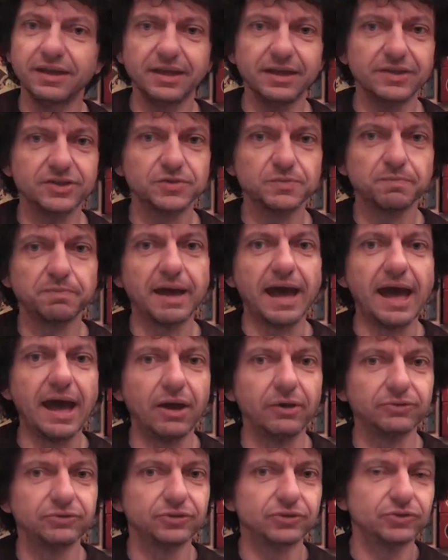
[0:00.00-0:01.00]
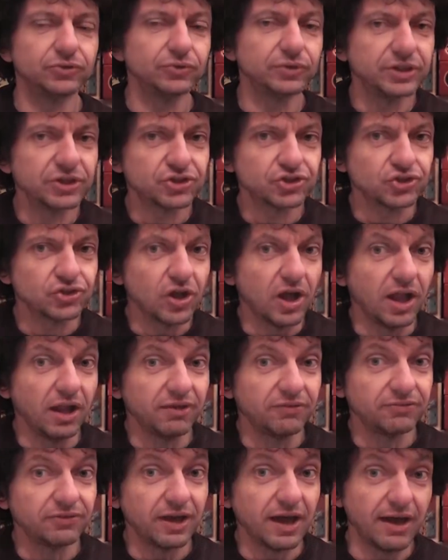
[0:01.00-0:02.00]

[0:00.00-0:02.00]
is bound to dissolve